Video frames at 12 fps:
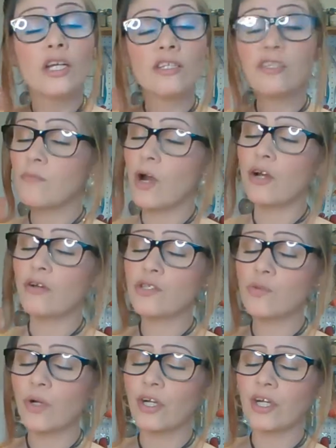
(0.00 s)
tomorrow's
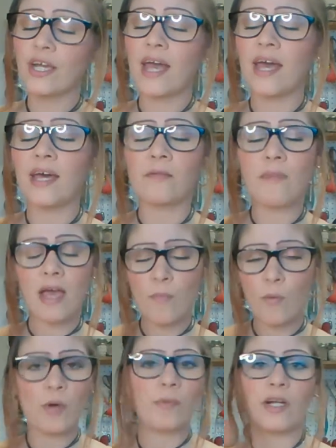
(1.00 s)
work and my
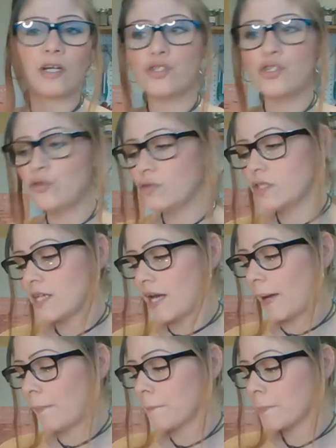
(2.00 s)
appointment on
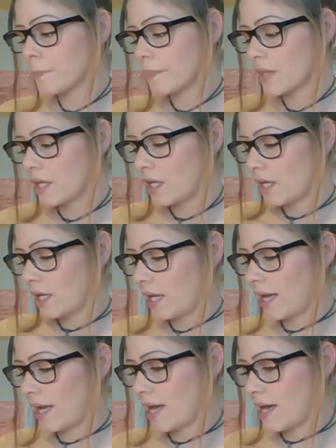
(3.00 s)
Tuesday,
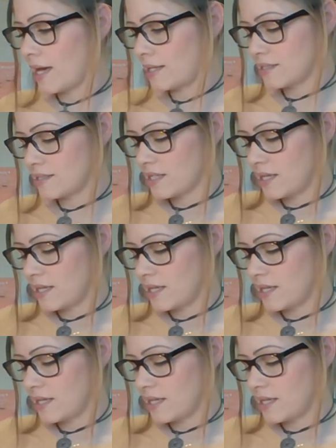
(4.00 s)
and